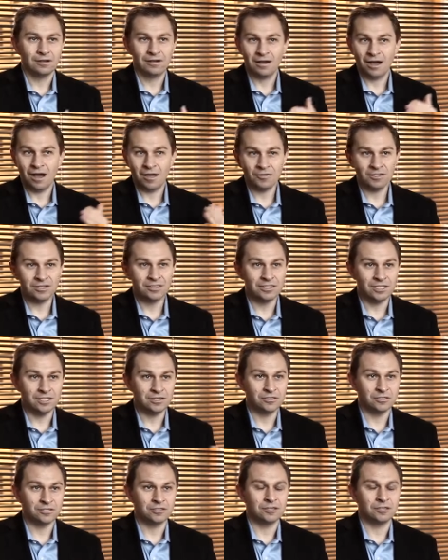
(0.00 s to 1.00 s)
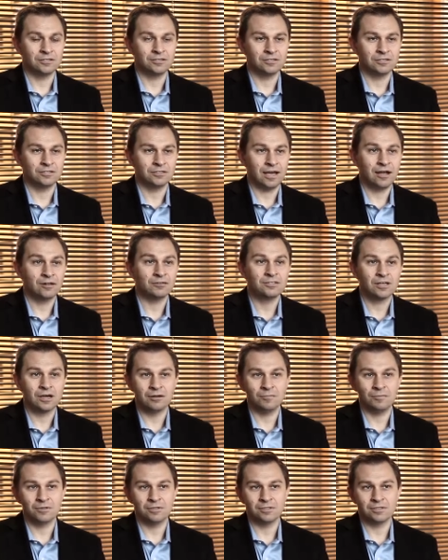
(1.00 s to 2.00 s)
other diseases such as
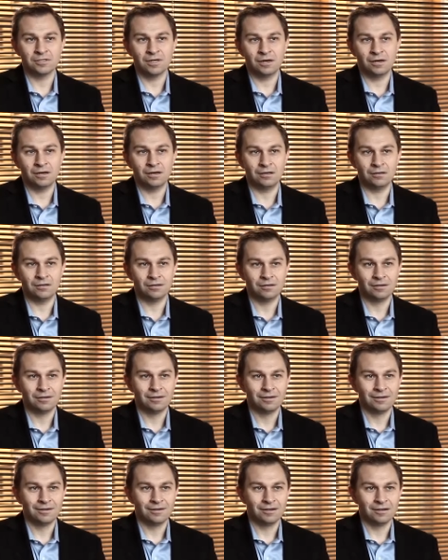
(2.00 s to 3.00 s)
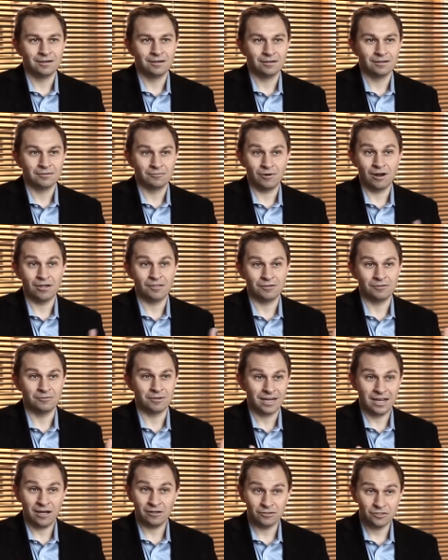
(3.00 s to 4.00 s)
Alzheimer's are rather
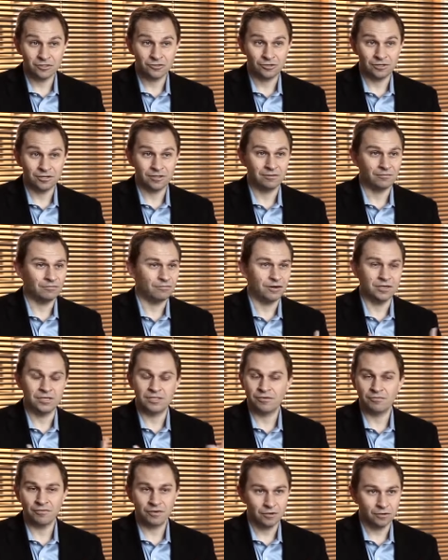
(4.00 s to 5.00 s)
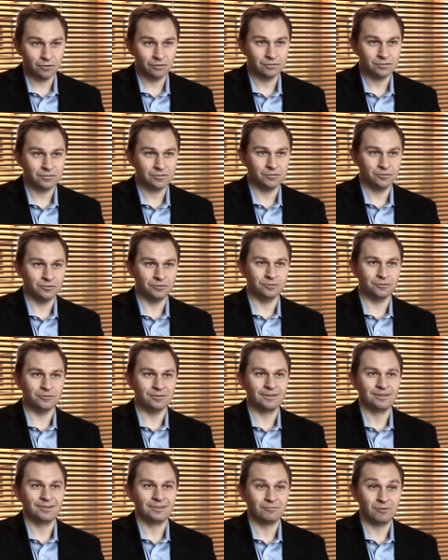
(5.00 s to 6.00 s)
recalcitrant, very difficult to,
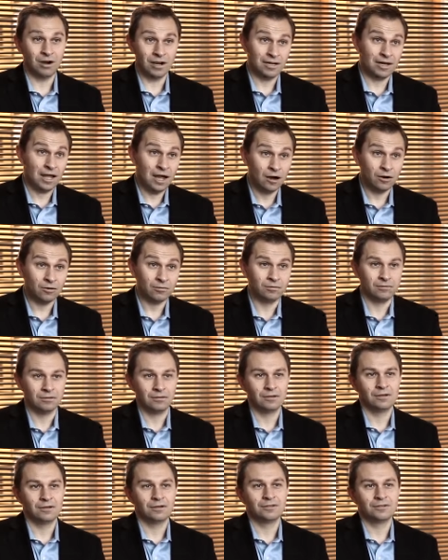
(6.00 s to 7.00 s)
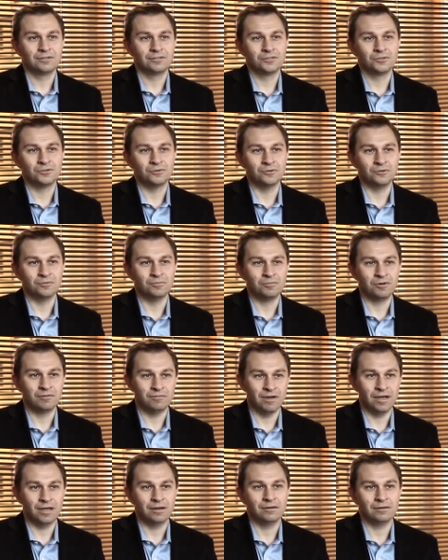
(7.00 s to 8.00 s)
right now, to
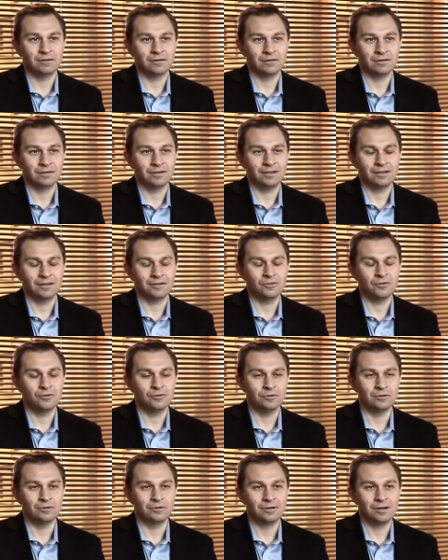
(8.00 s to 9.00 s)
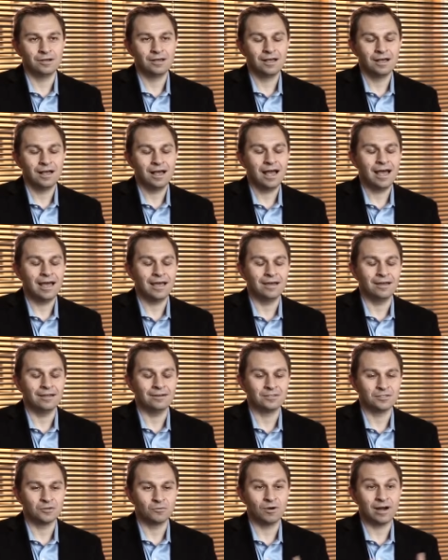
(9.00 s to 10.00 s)
prevent and cure. And
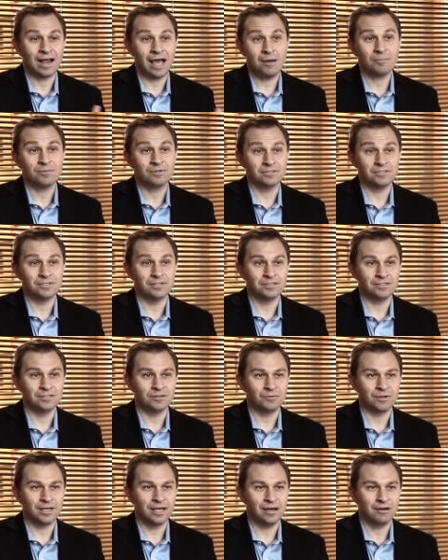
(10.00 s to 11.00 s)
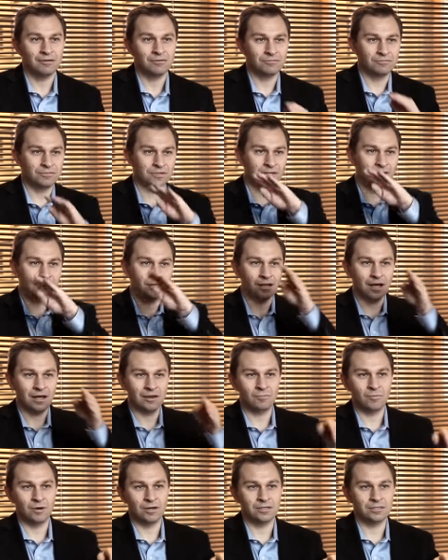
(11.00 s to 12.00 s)
so what happens is that we have the decline
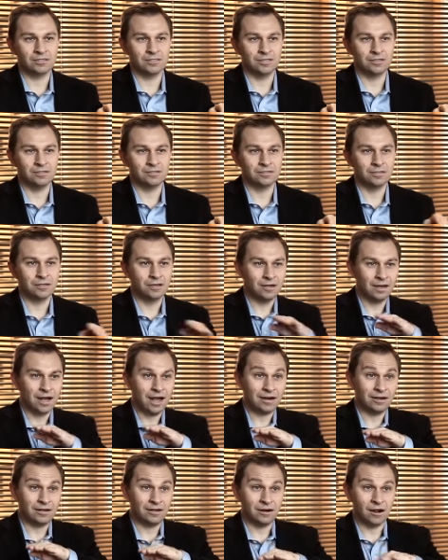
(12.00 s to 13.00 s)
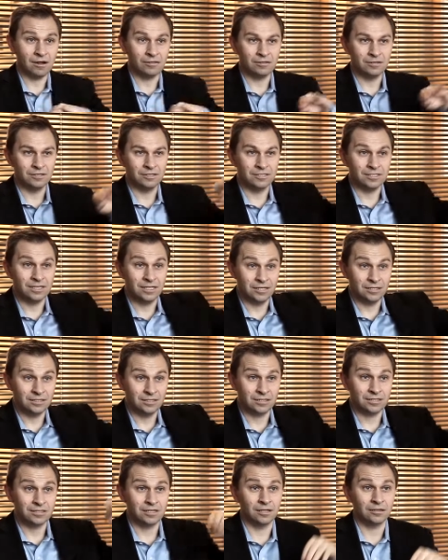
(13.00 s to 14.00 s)
of one disease, and in another disease
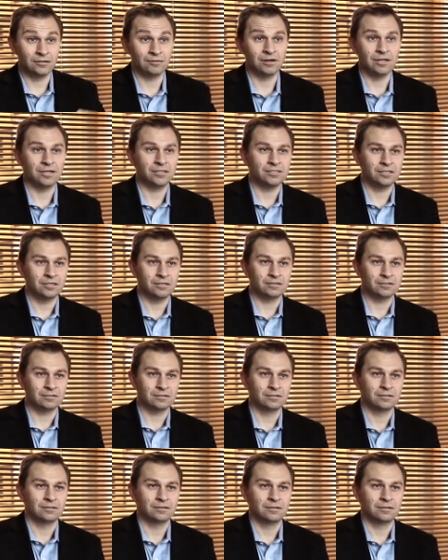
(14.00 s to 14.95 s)
accelerates in its,